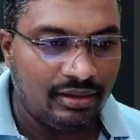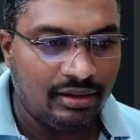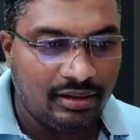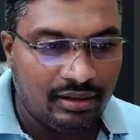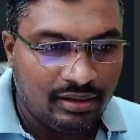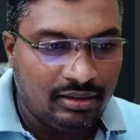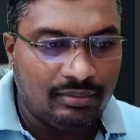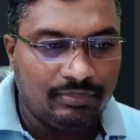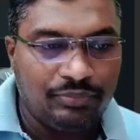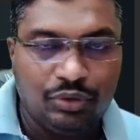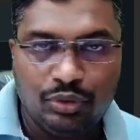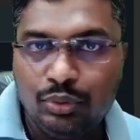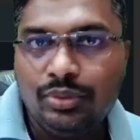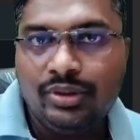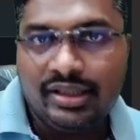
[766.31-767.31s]

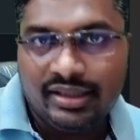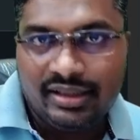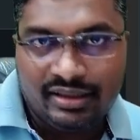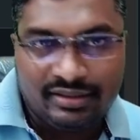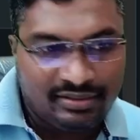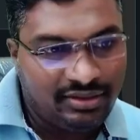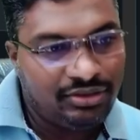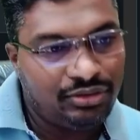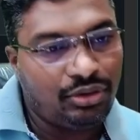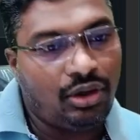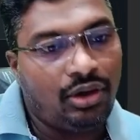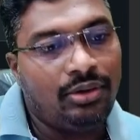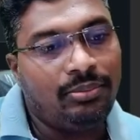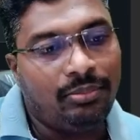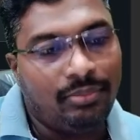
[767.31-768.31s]
two data sets
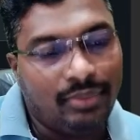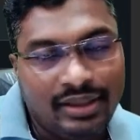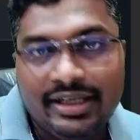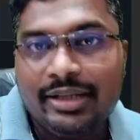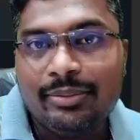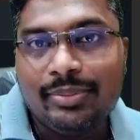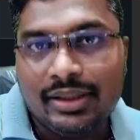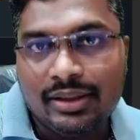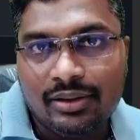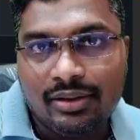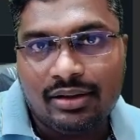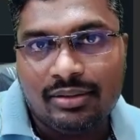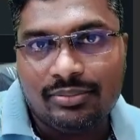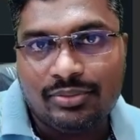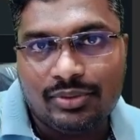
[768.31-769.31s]
on multiple
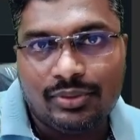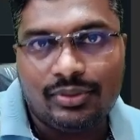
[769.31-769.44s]
columns.